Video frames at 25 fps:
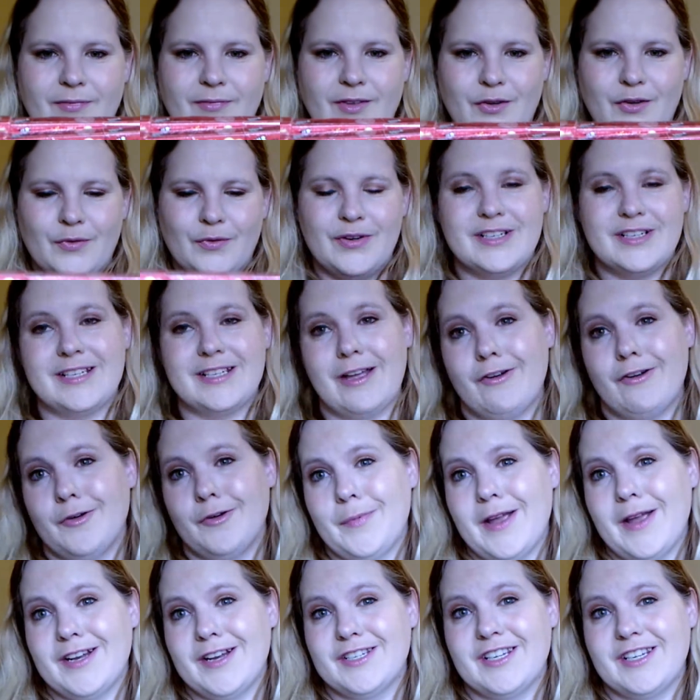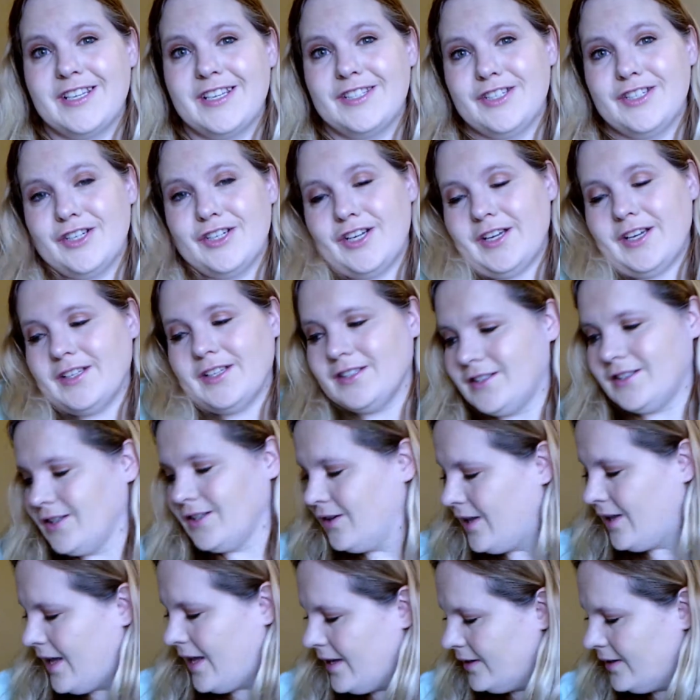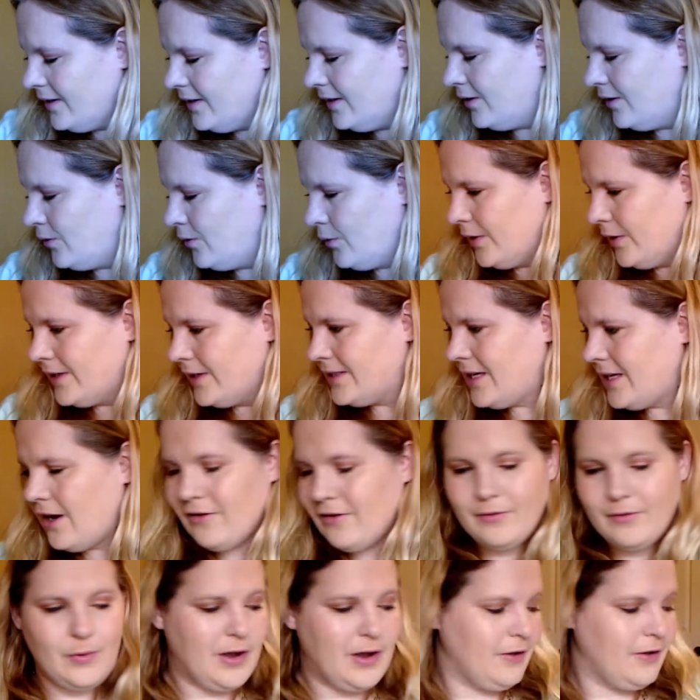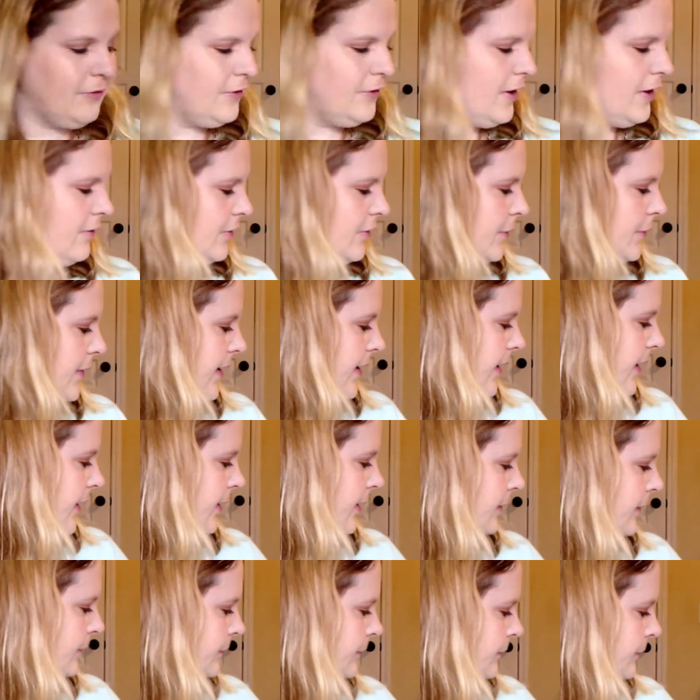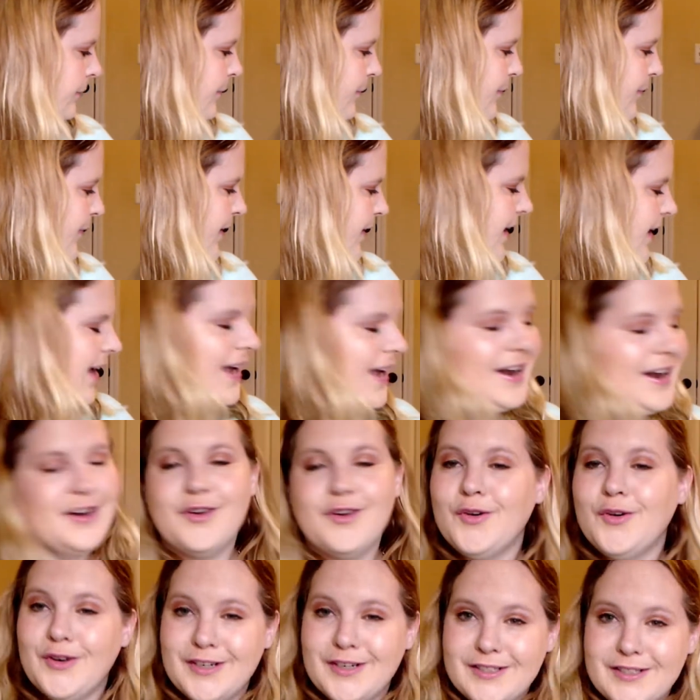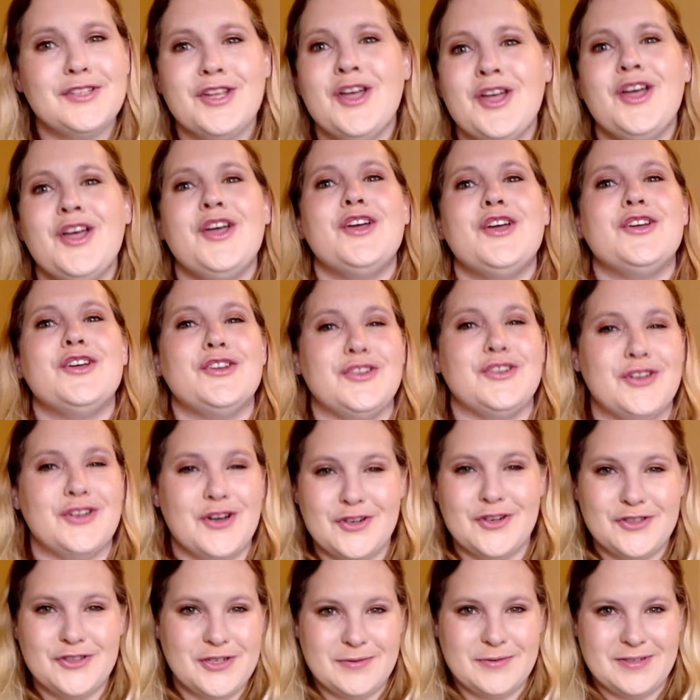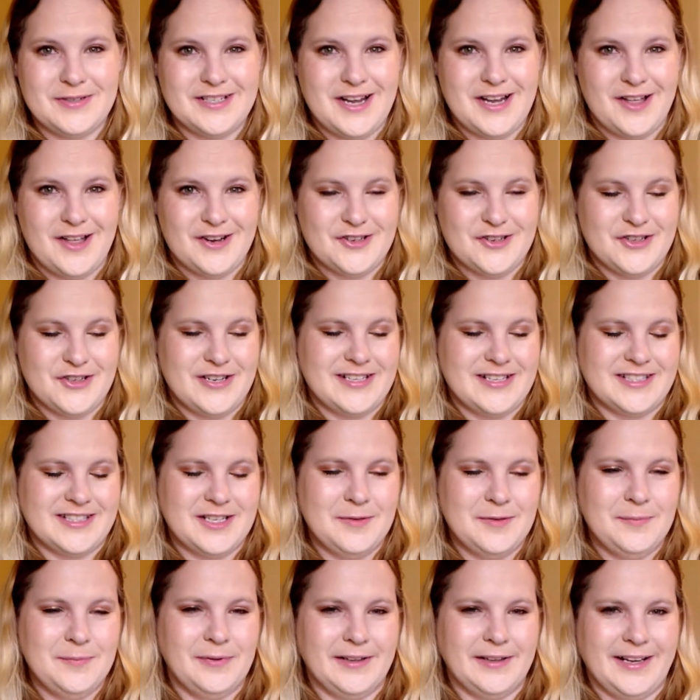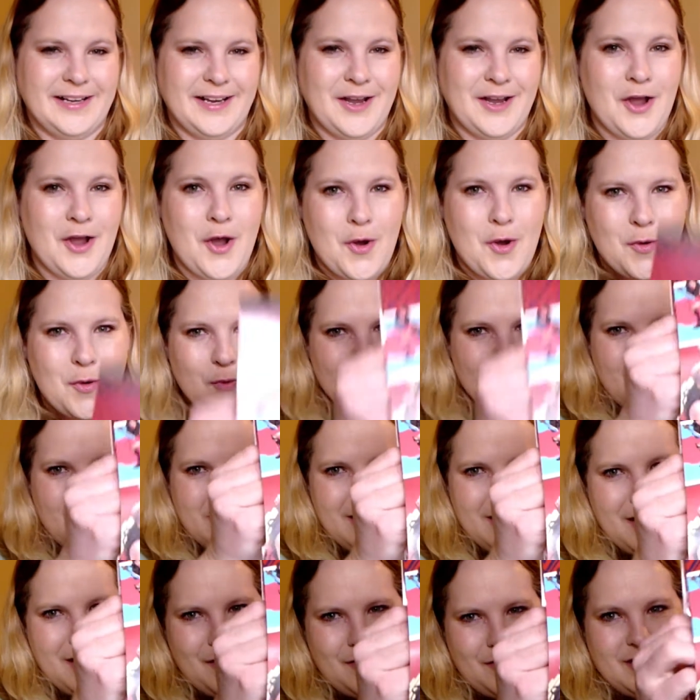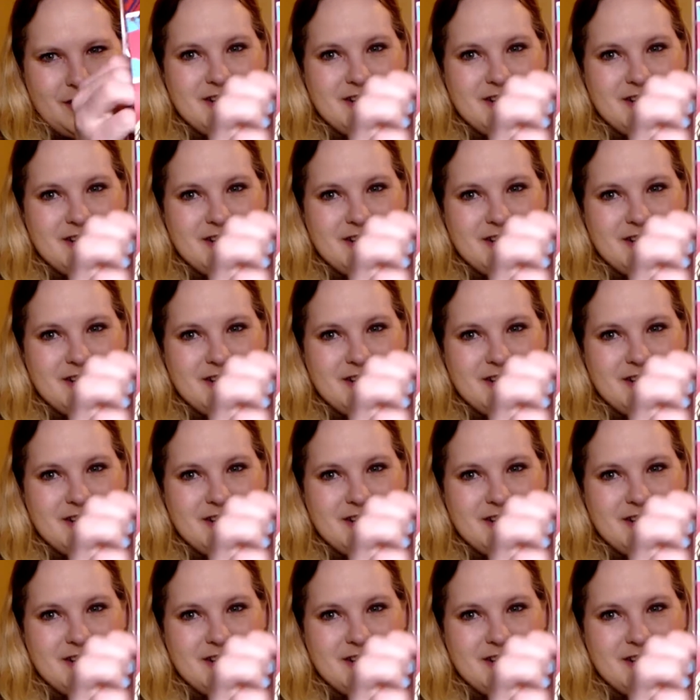which Sour Patch Kids are good. So that works out well for everybody. And of course, no trip to Dollar Tree is complete without